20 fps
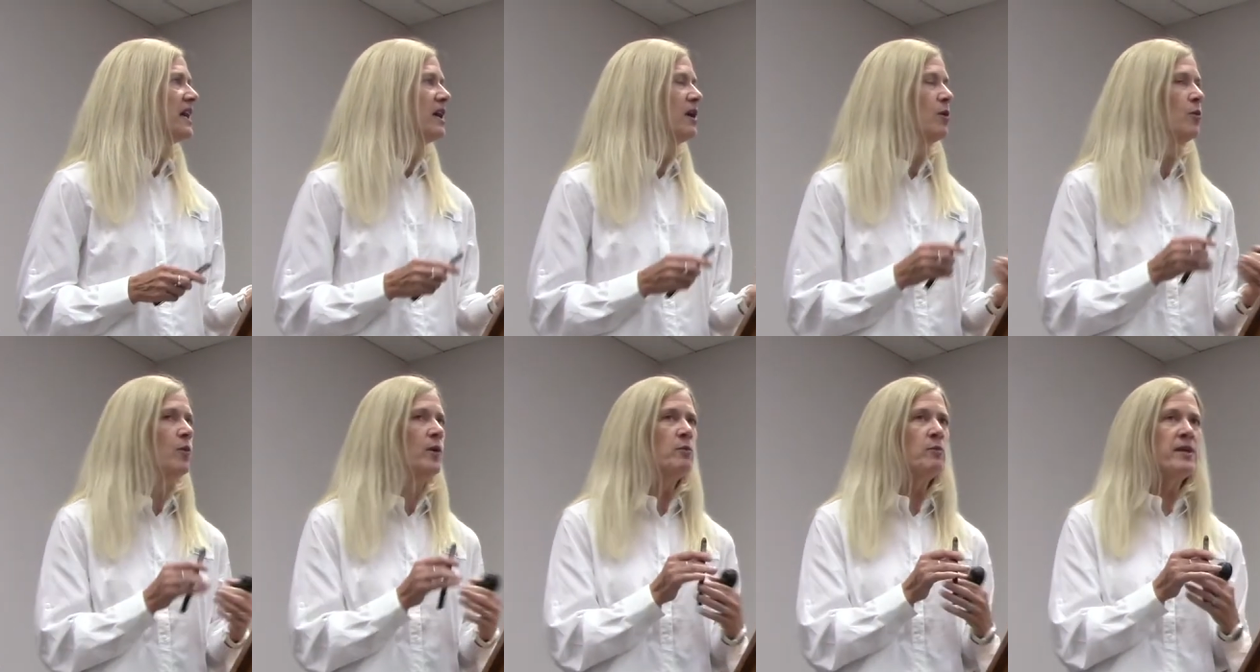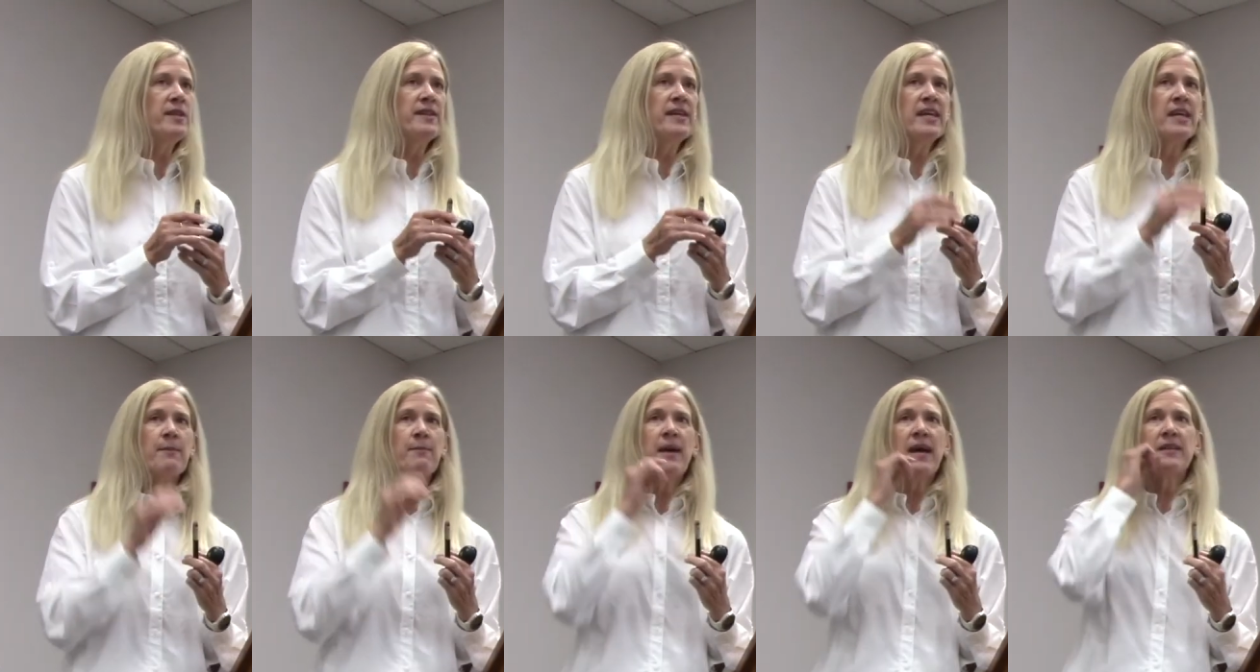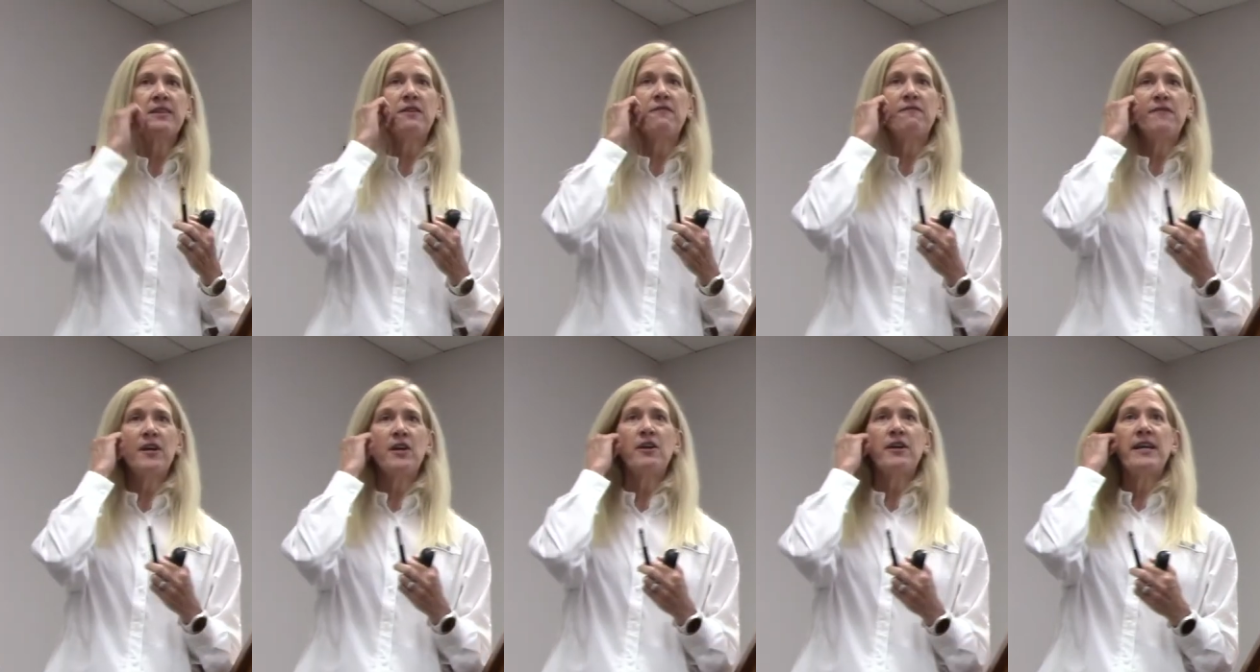When we think about the
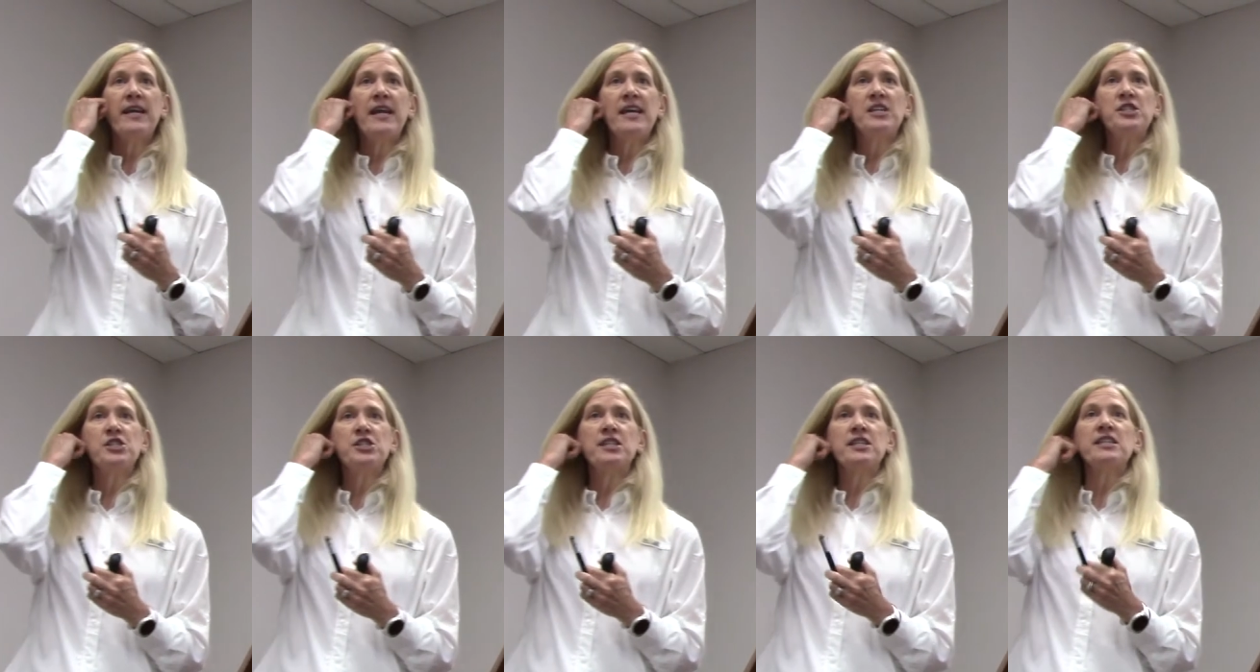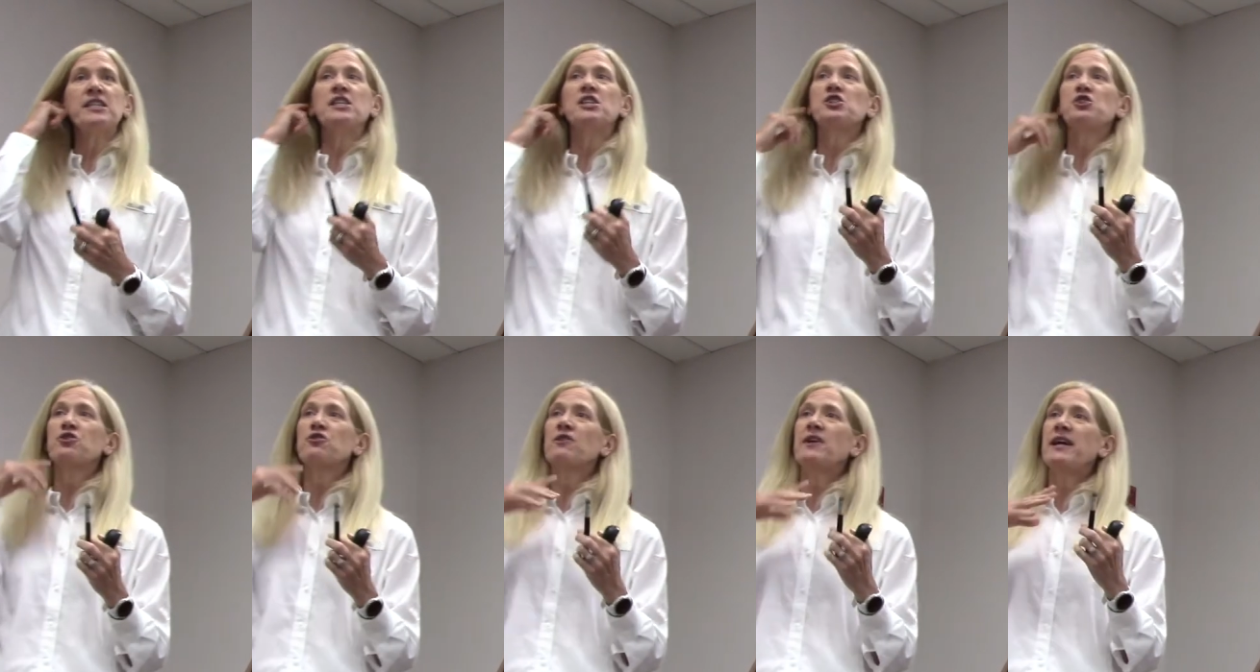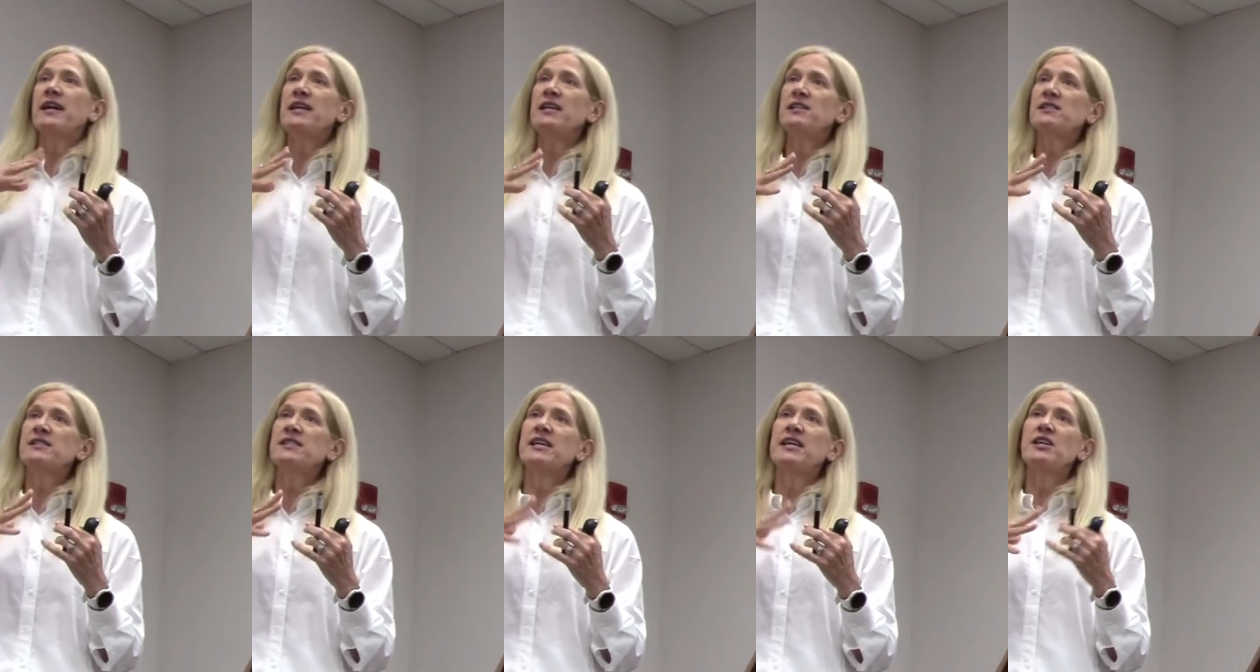variation in a
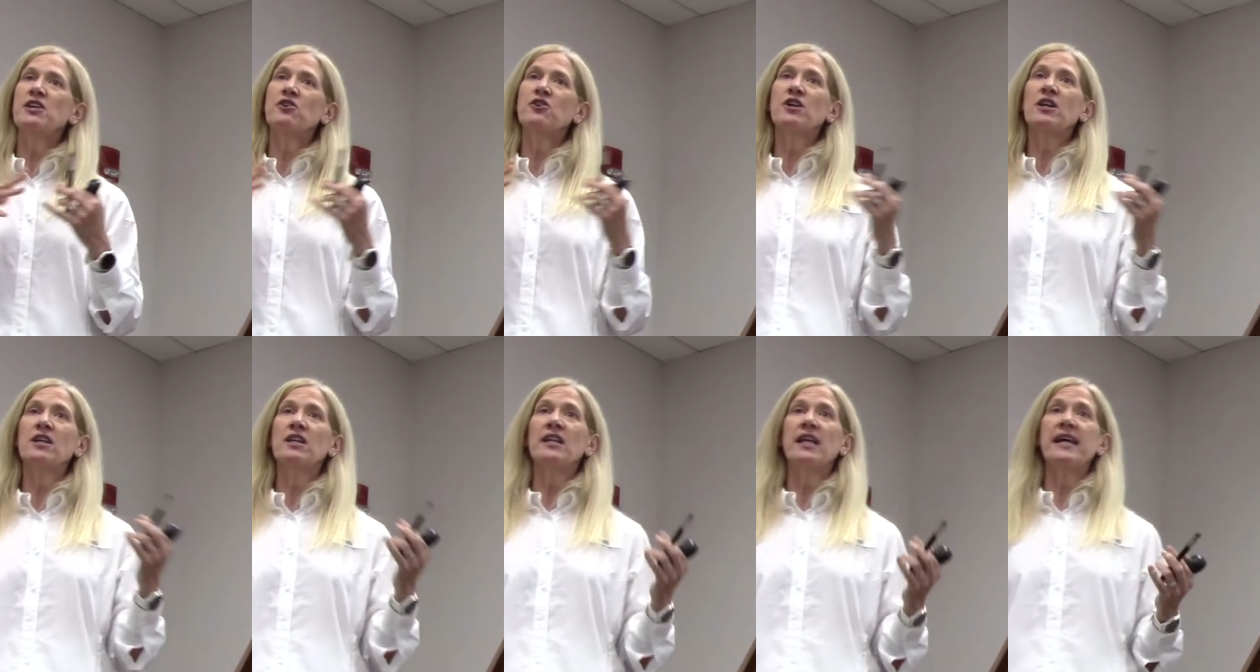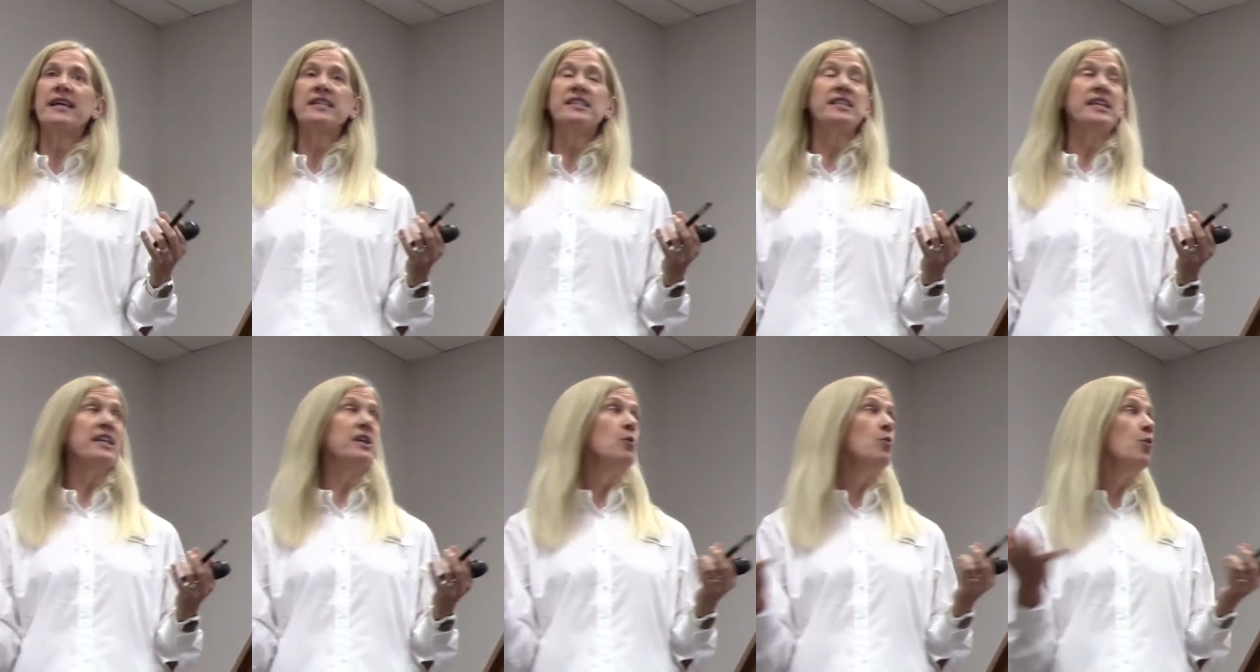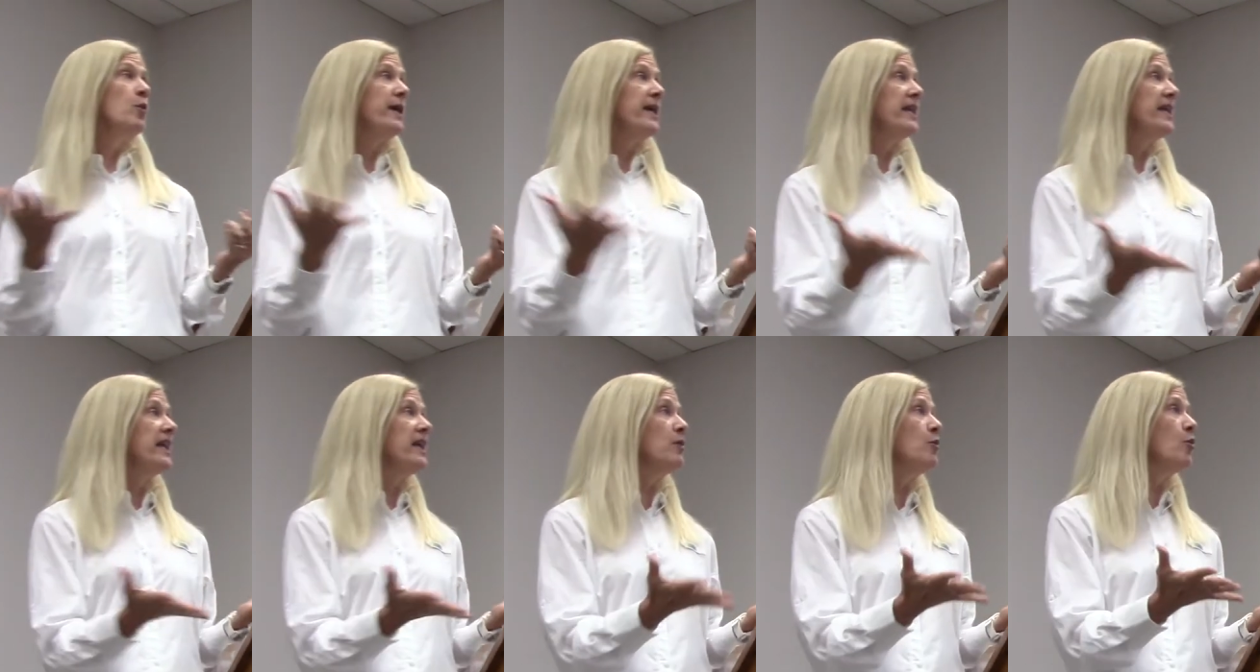trait, say you're collecting
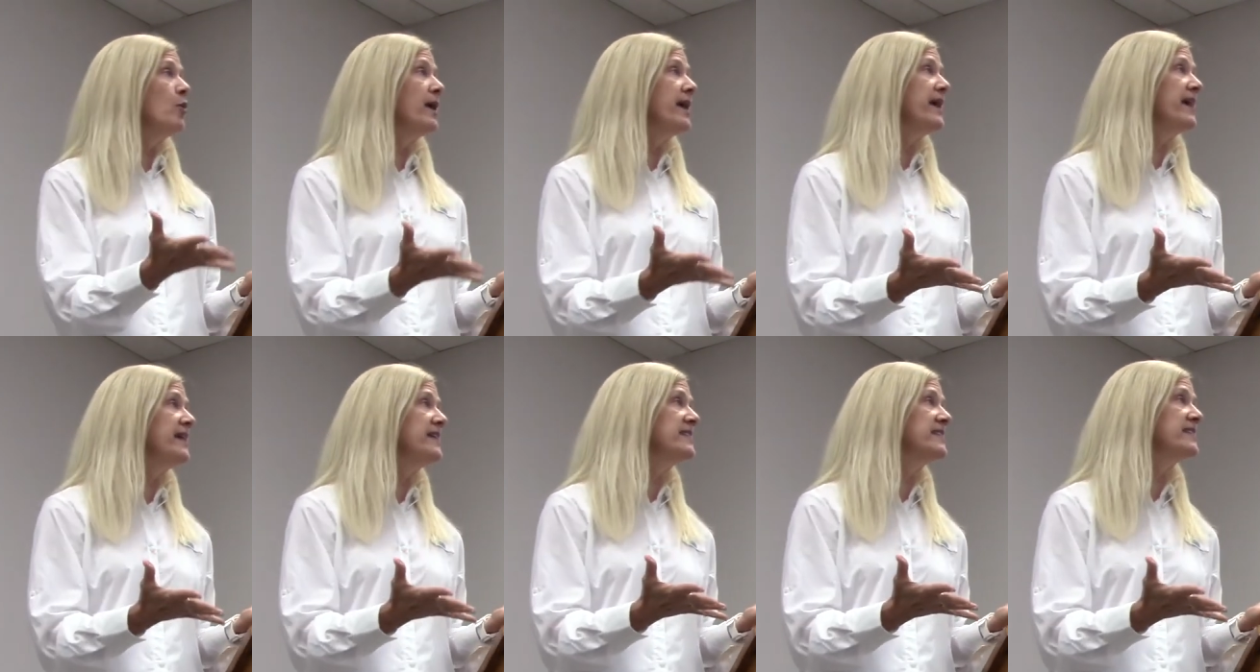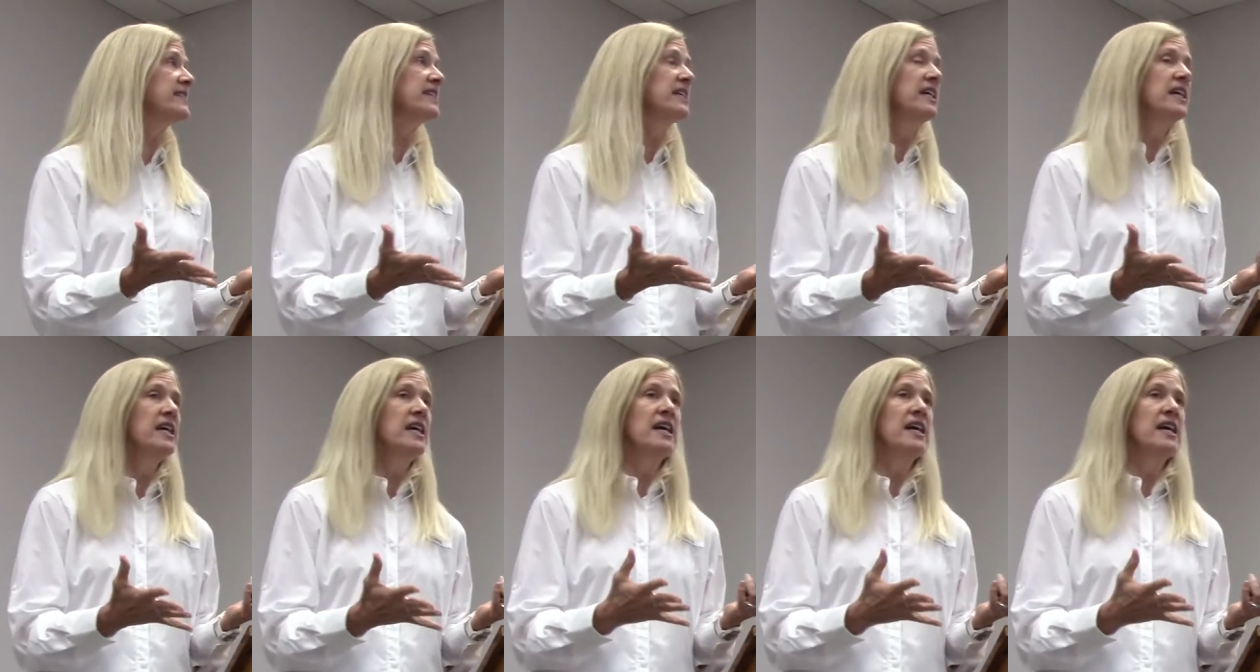weaning weights,